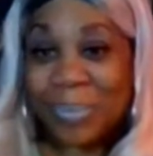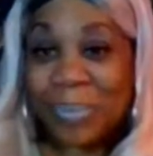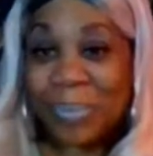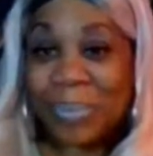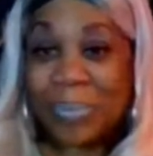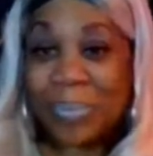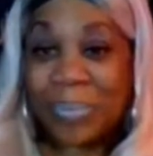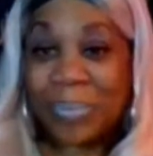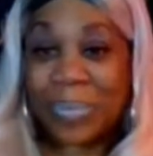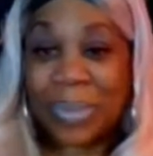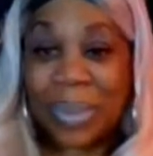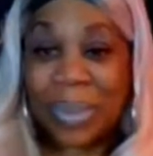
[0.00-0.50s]

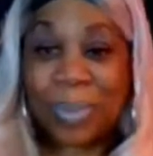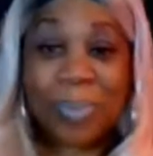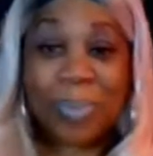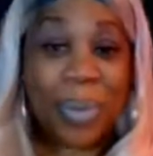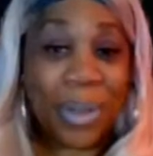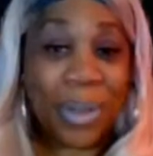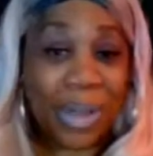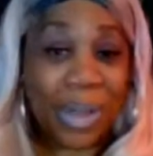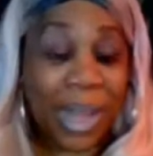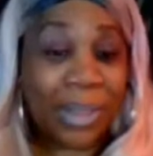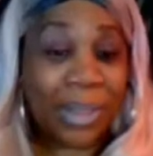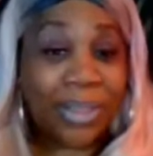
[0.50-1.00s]
But I
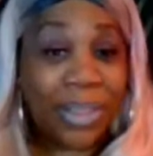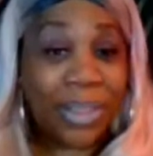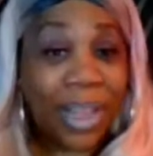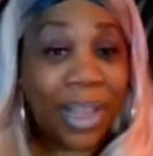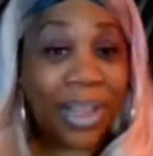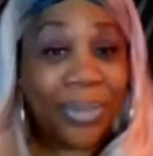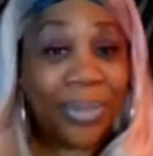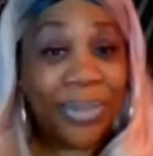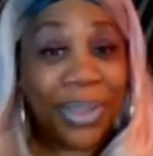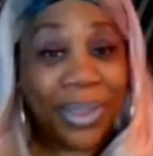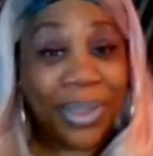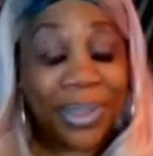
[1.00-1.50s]
love
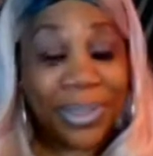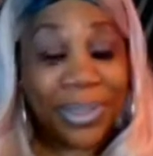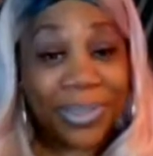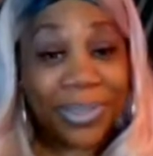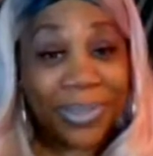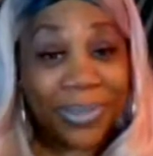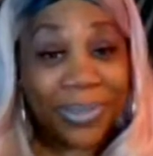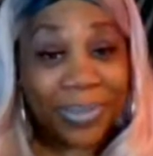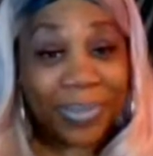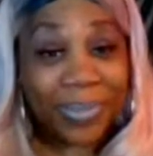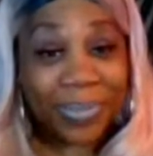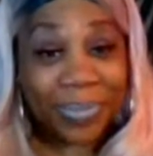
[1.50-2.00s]
you.
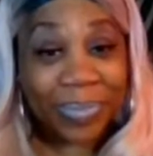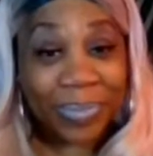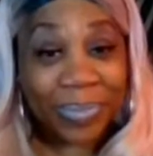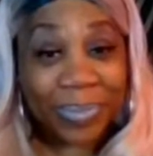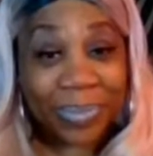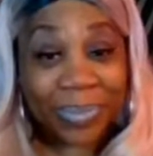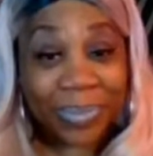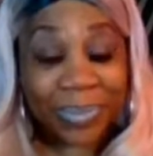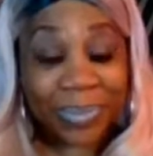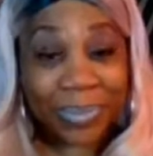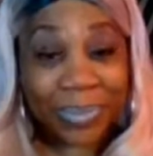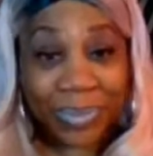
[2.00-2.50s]

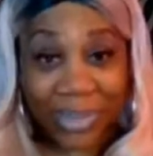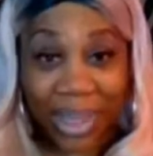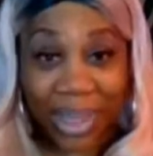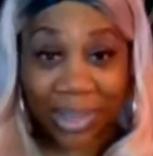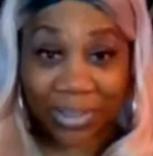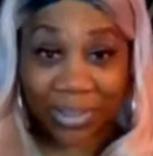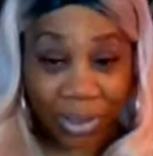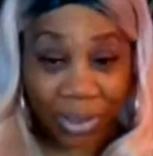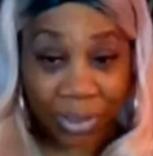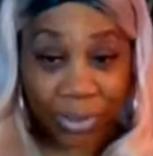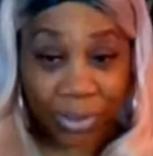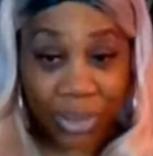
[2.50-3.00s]
And
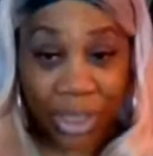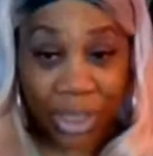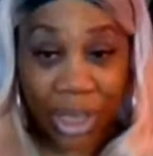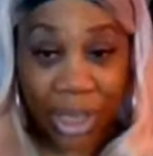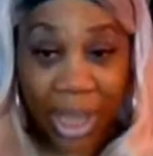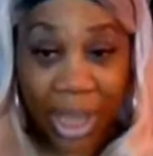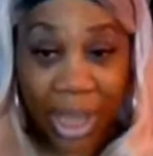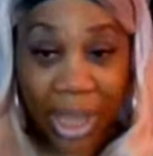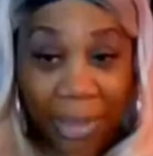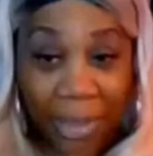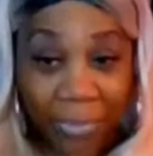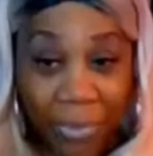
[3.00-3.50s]
thank you to
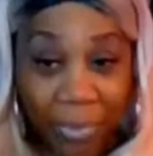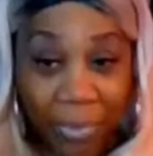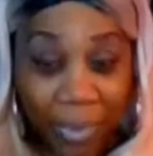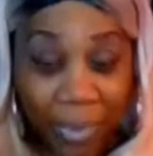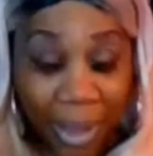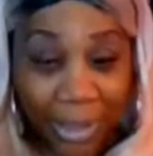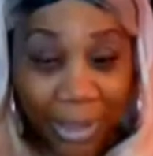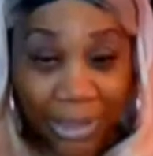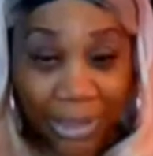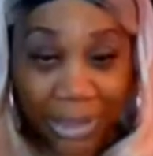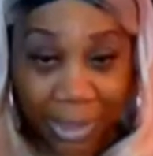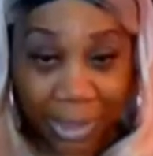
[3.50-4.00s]

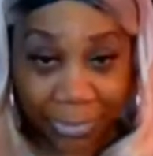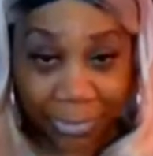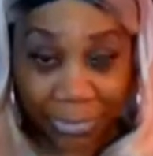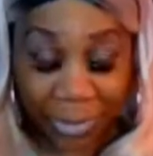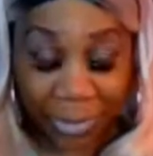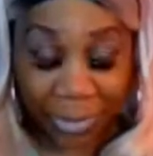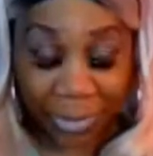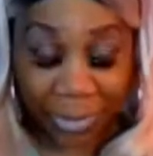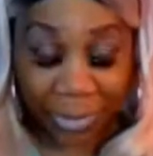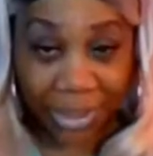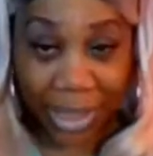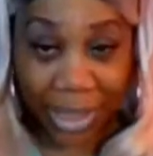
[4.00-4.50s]
everybody that
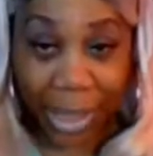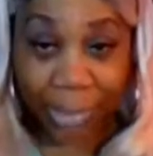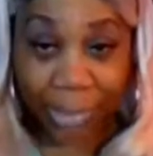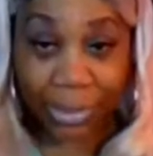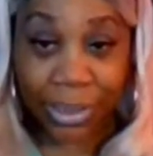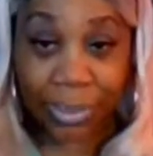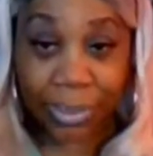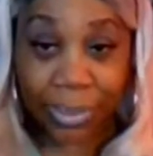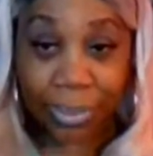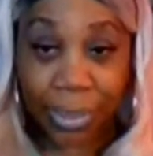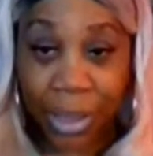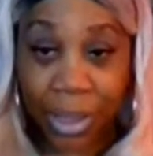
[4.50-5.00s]
reached out
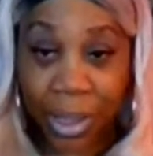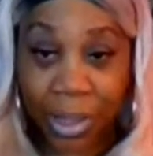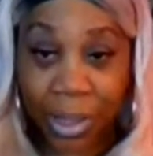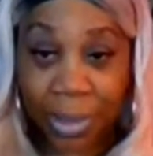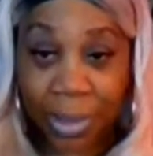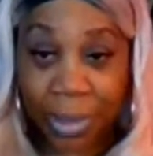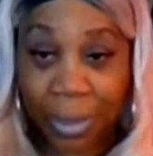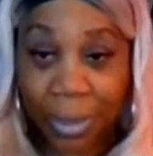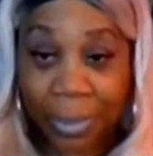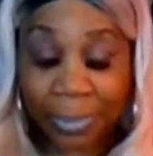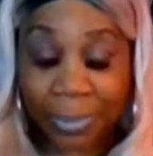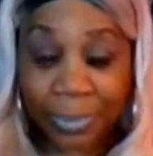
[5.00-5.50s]
to
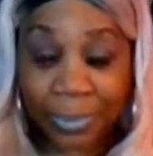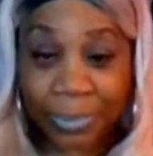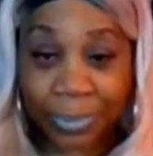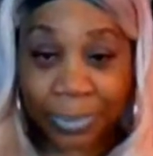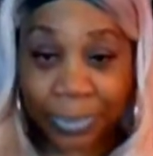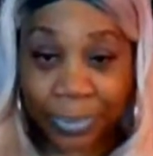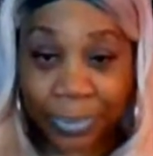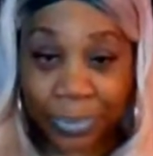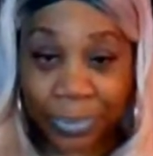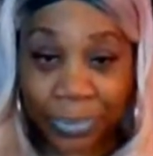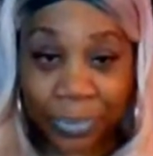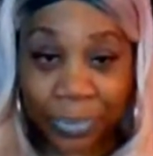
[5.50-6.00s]
me,
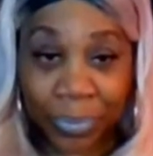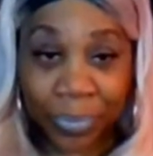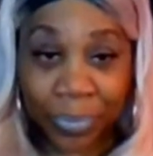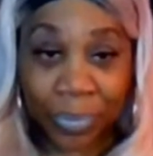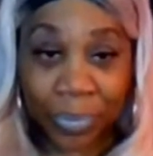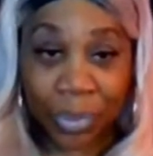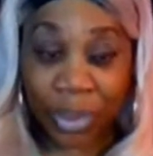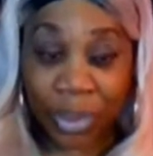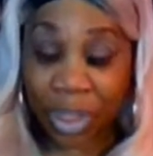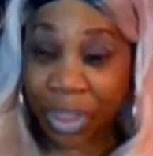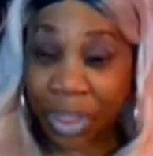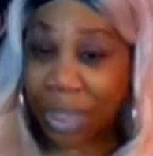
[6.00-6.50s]

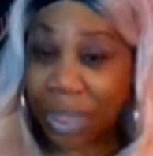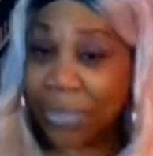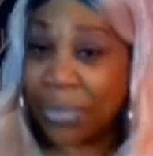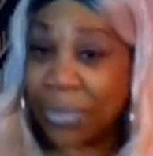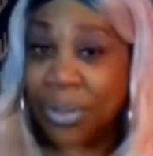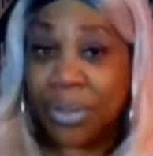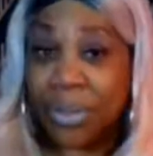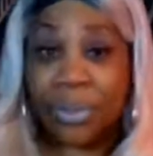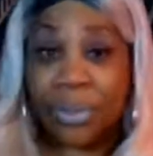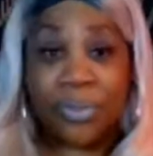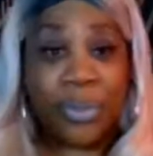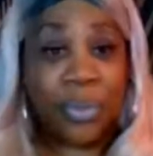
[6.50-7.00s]

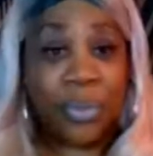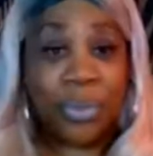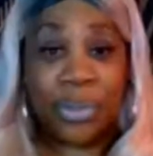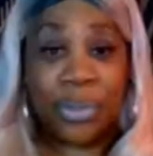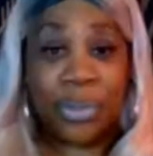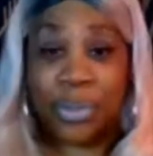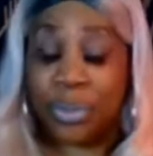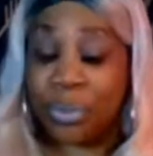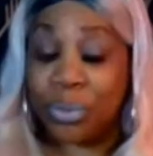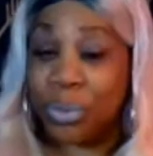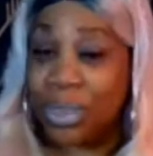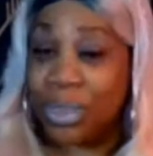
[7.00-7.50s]
even if it
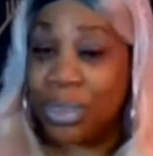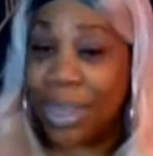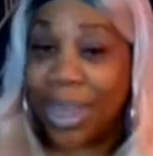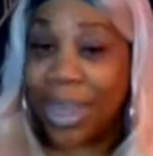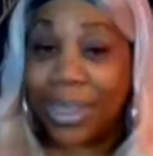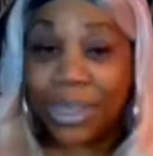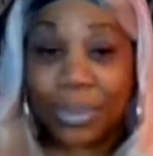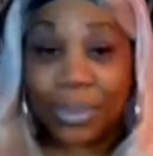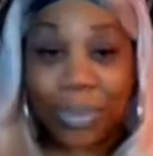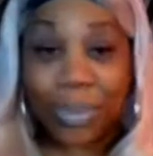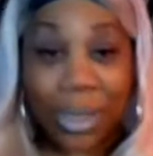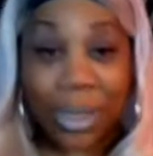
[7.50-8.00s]
was through
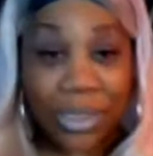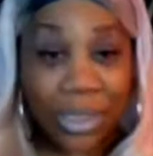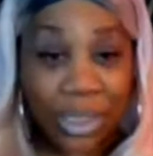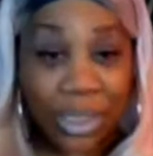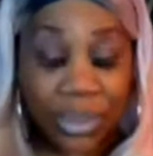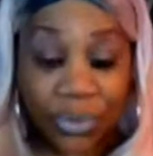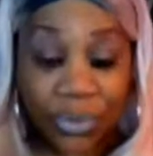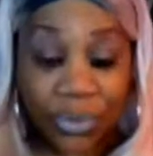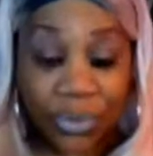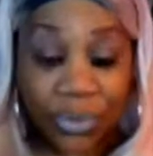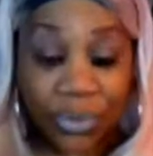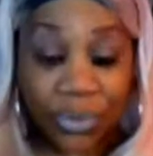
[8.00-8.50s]
text
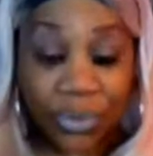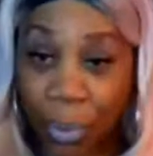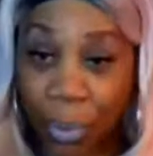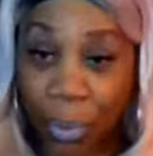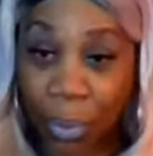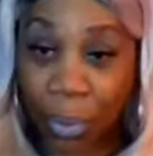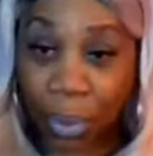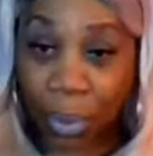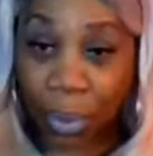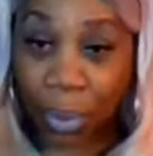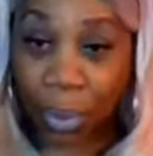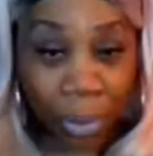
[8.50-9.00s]
message, phone
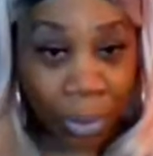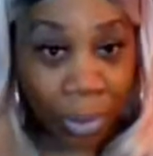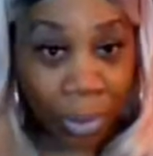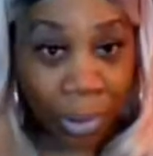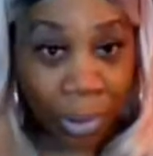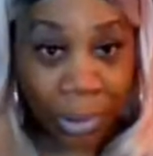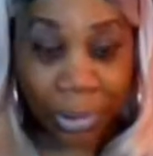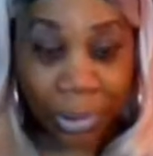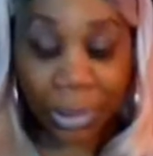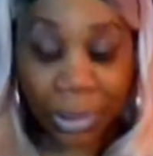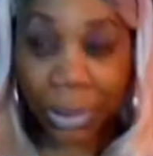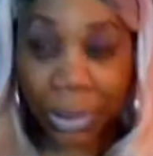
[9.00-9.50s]

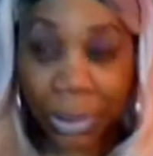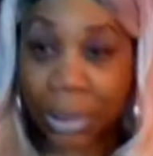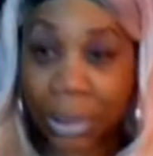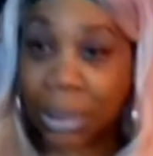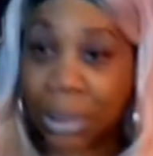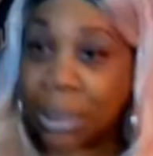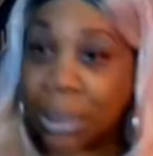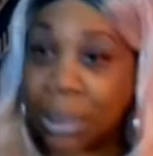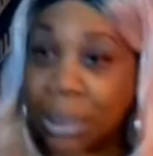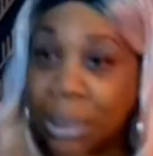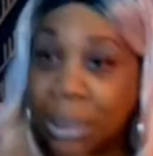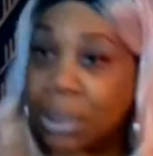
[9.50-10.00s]
call,
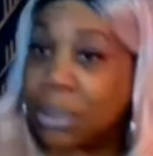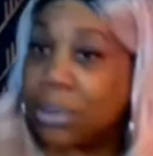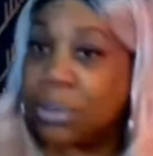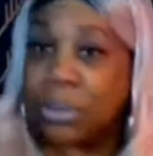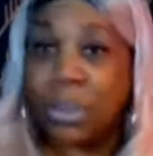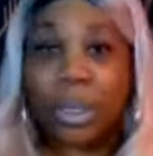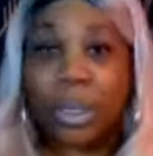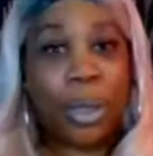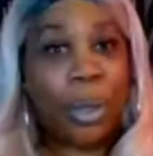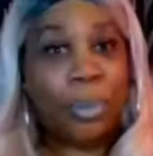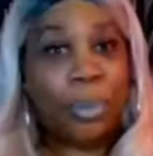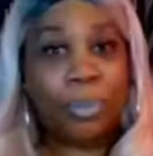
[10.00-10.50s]

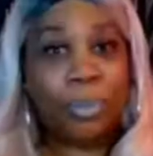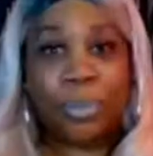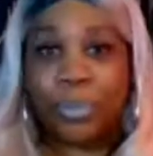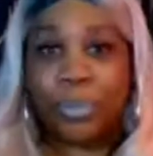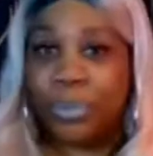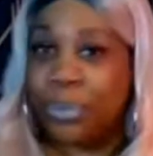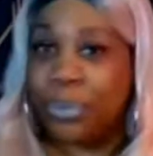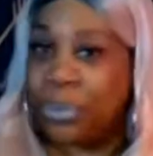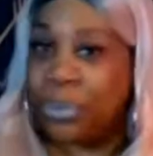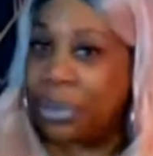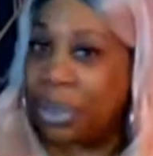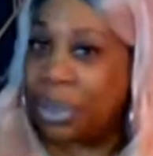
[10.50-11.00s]
um,
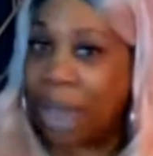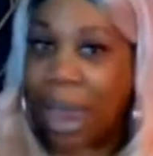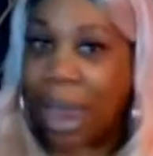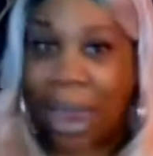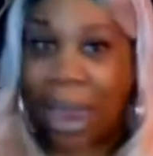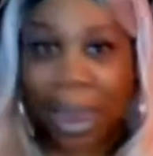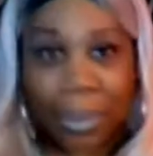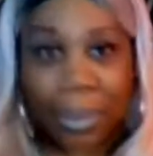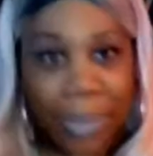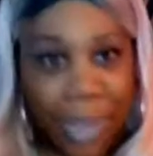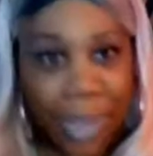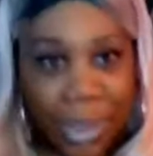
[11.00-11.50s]

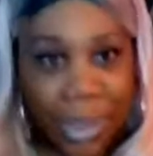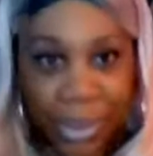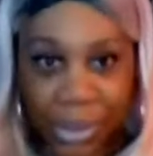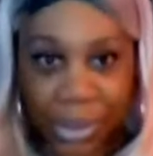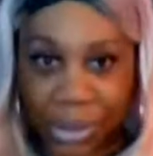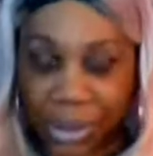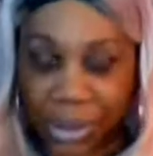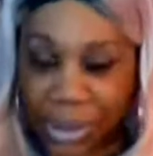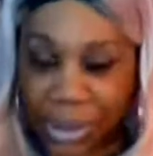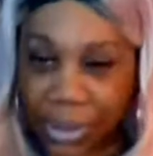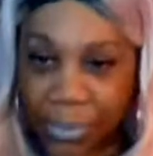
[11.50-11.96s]
comments,